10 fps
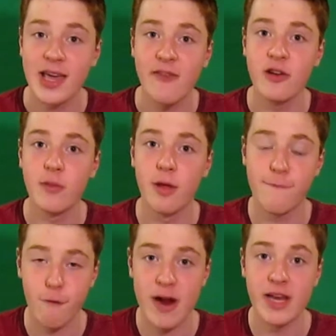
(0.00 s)
giving them the
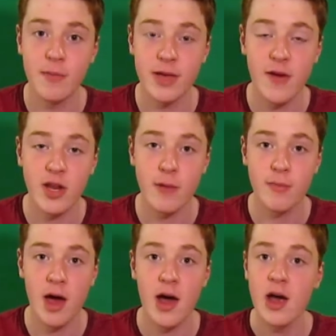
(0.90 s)
freedom, giving
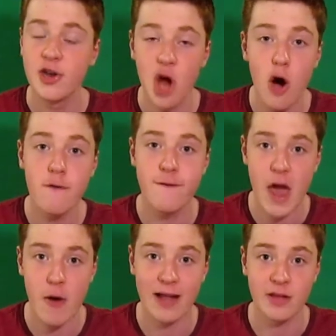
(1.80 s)
them the no
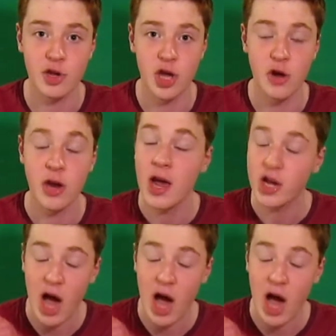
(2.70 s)
fear attitude,